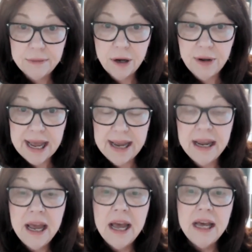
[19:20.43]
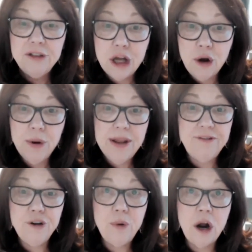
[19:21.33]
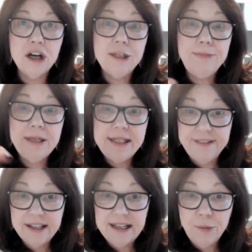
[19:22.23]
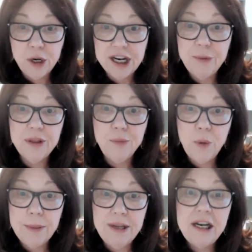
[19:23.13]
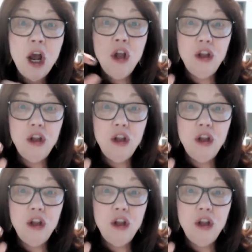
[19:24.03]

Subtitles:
Okay, so if you are specifically working with women,